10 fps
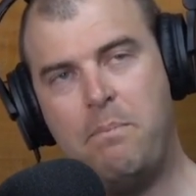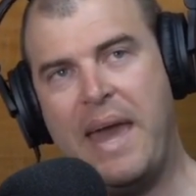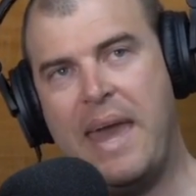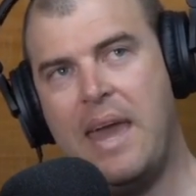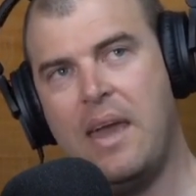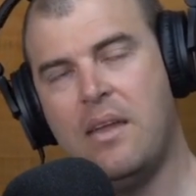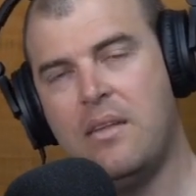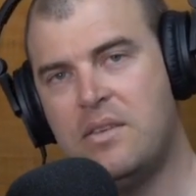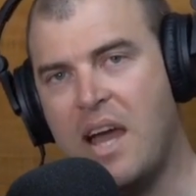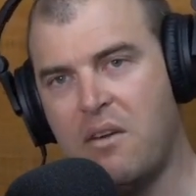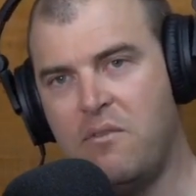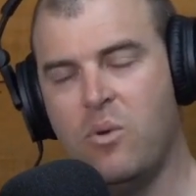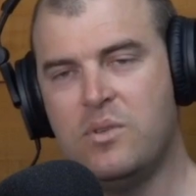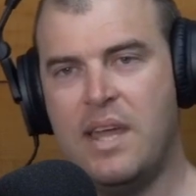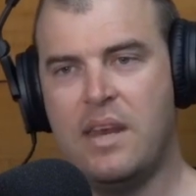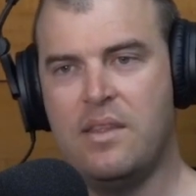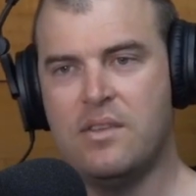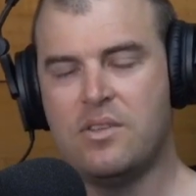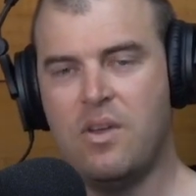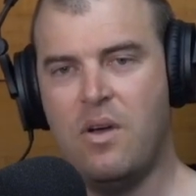bang, duck falls out of
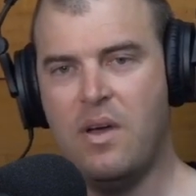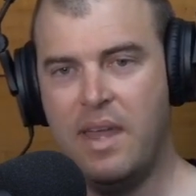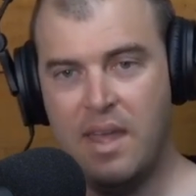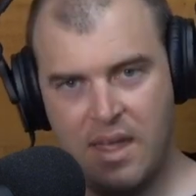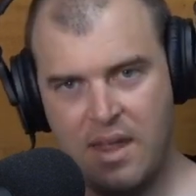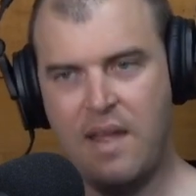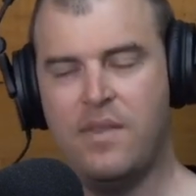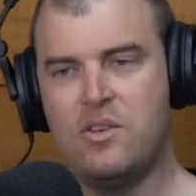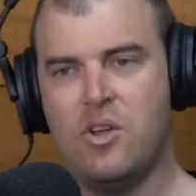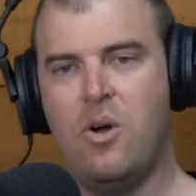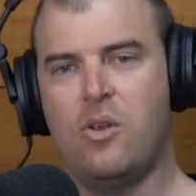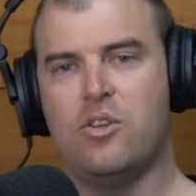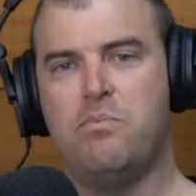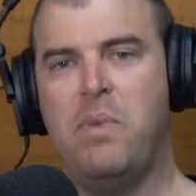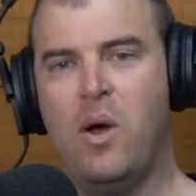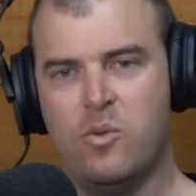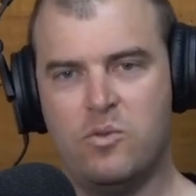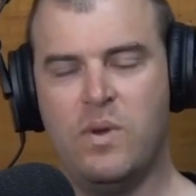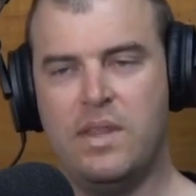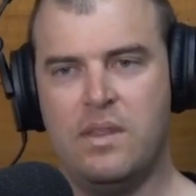the sky, and the dog just
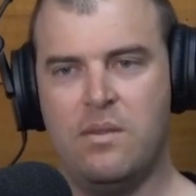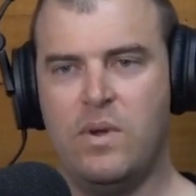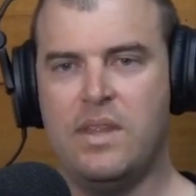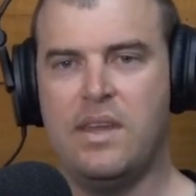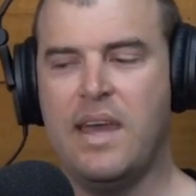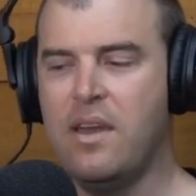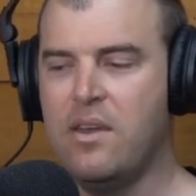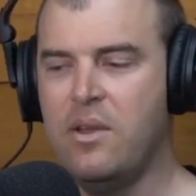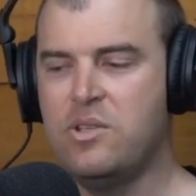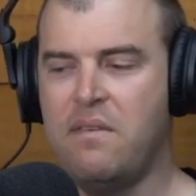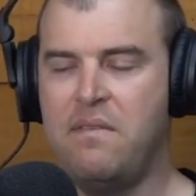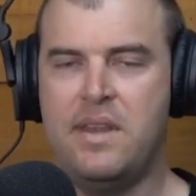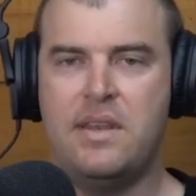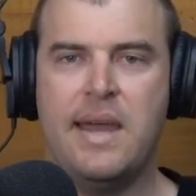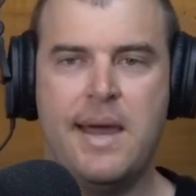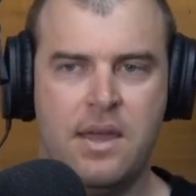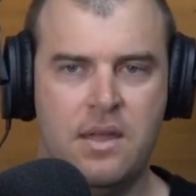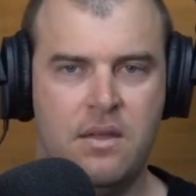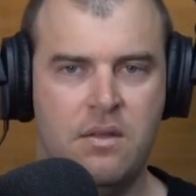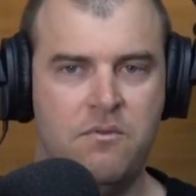bolts when the gun goes off and a
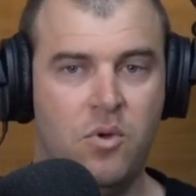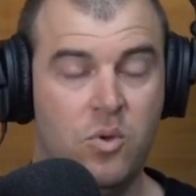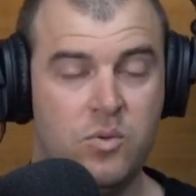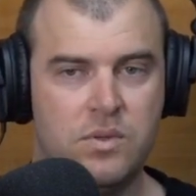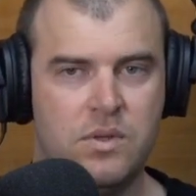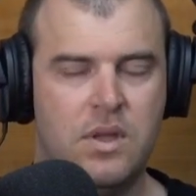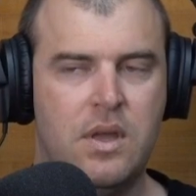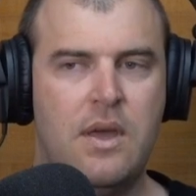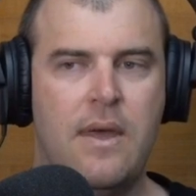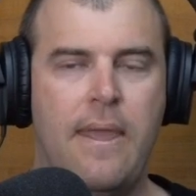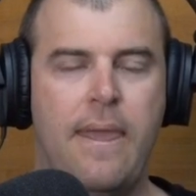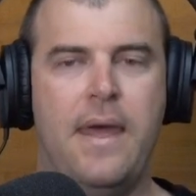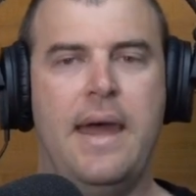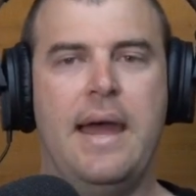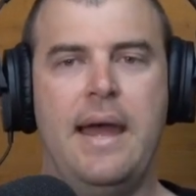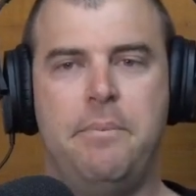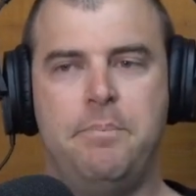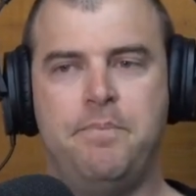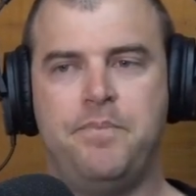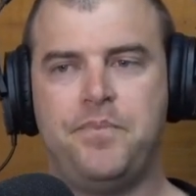duck falls. That
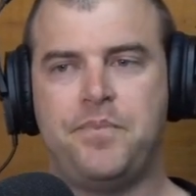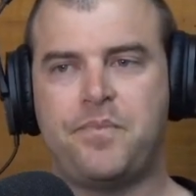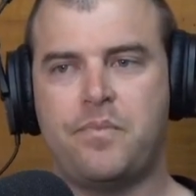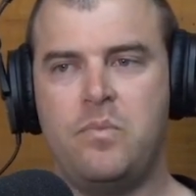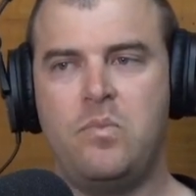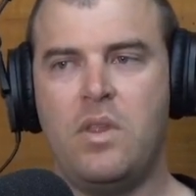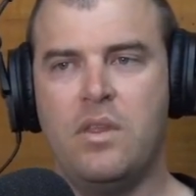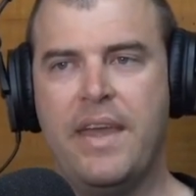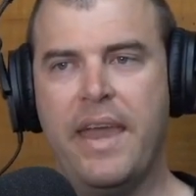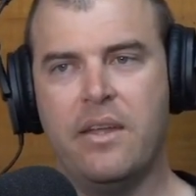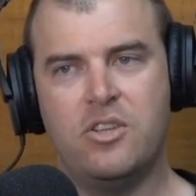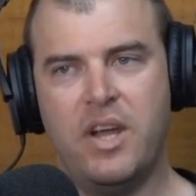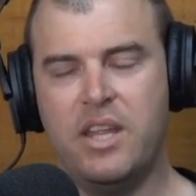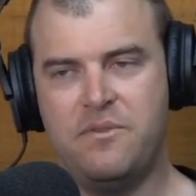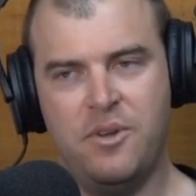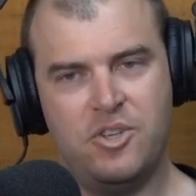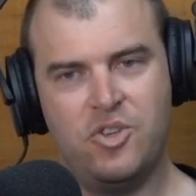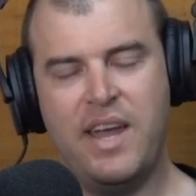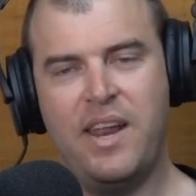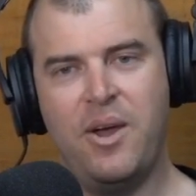can transfer
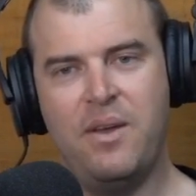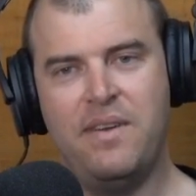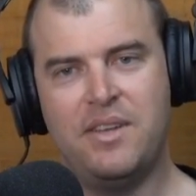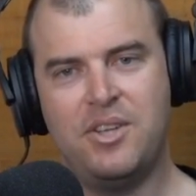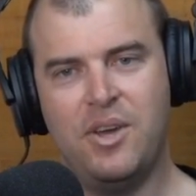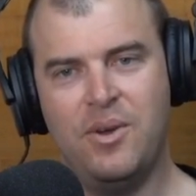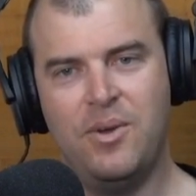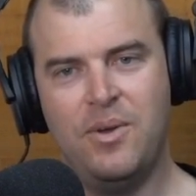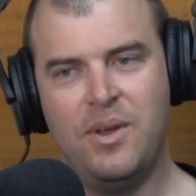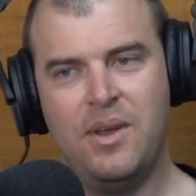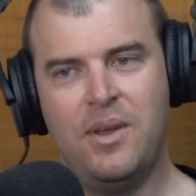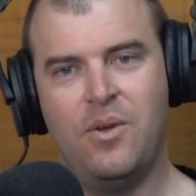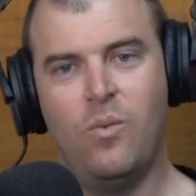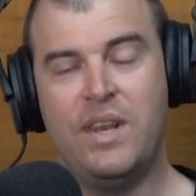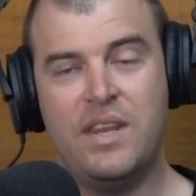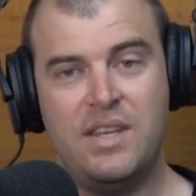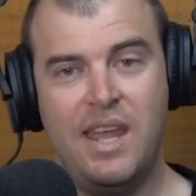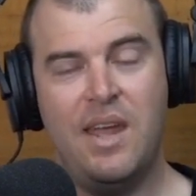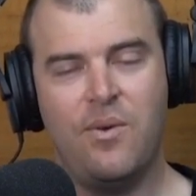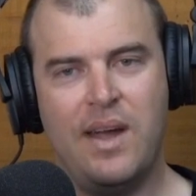straight over to when a
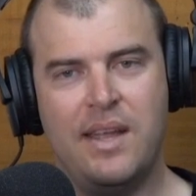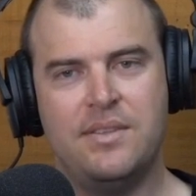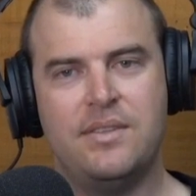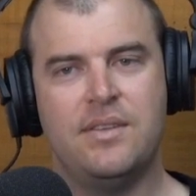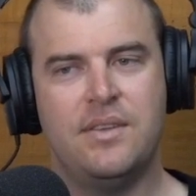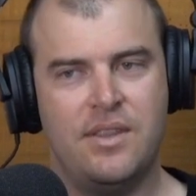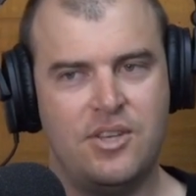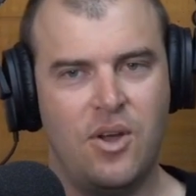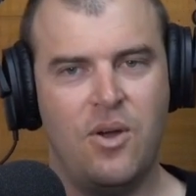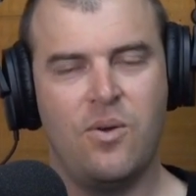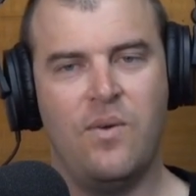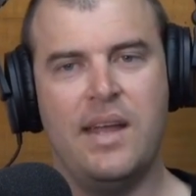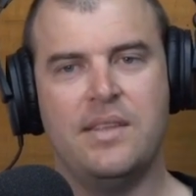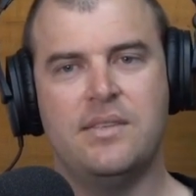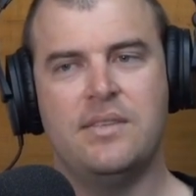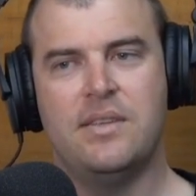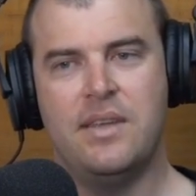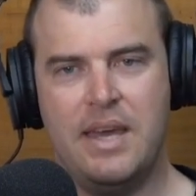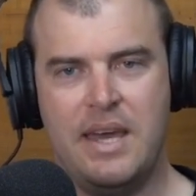deer runs, the dog runs.